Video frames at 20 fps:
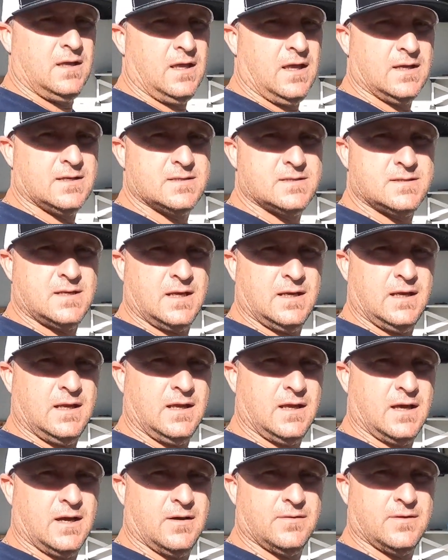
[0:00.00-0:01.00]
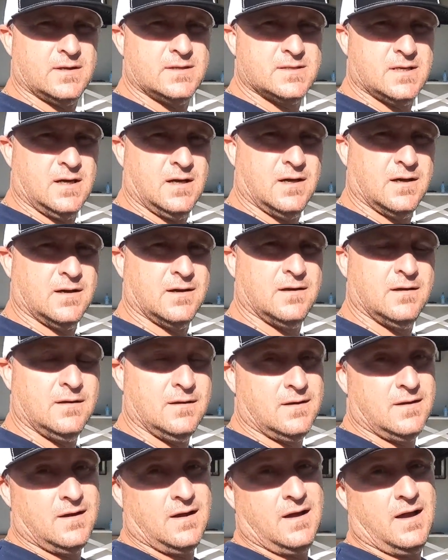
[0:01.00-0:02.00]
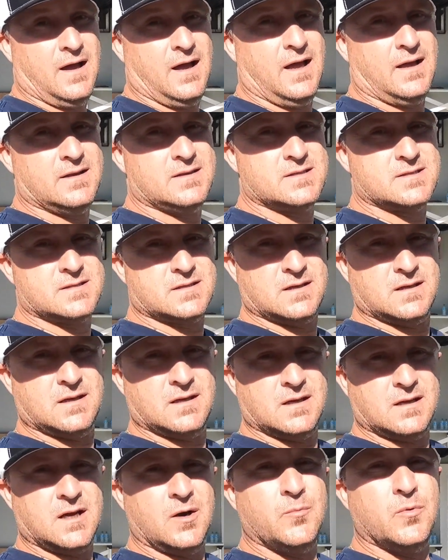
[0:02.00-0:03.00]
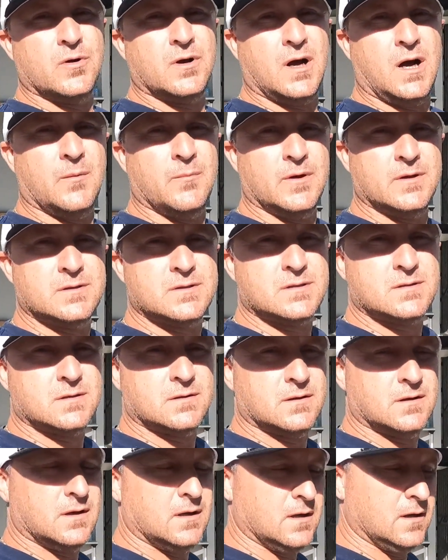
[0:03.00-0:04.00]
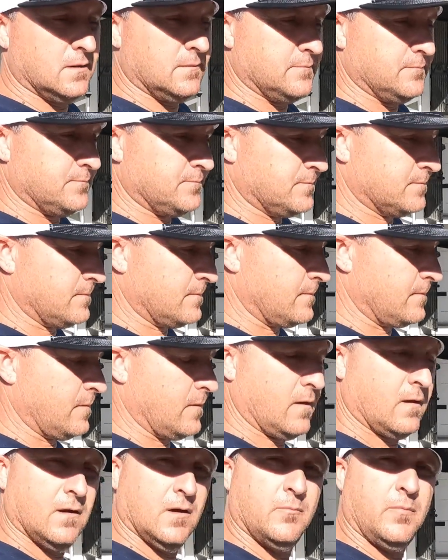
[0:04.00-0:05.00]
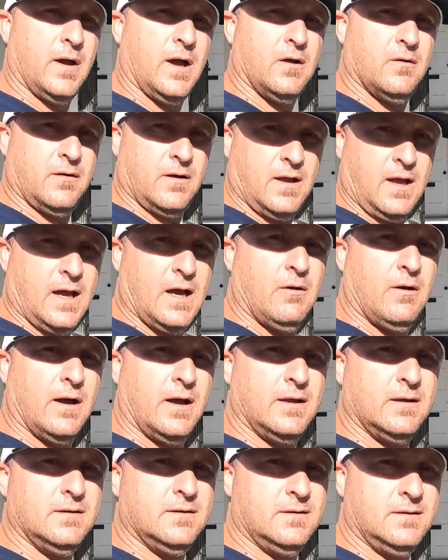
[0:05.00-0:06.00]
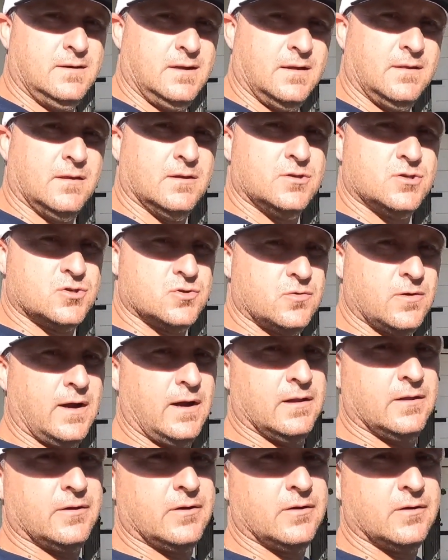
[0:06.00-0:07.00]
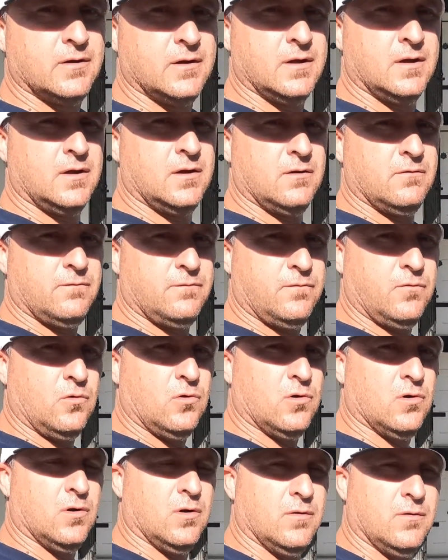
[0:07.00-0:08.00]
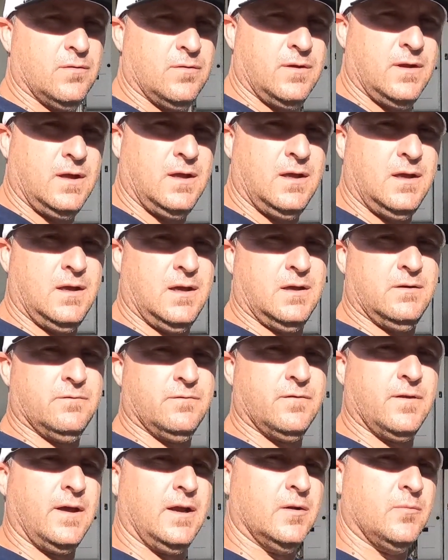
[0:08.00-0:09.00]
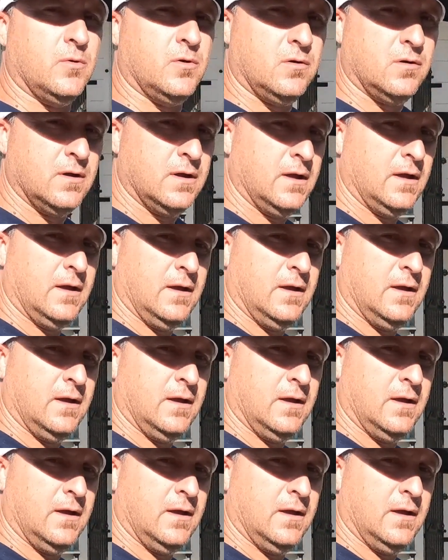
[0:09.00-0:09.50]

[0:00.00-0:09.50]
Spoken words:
extending out the tongue. I had a couple comments about how I did the trailer for the inflatable,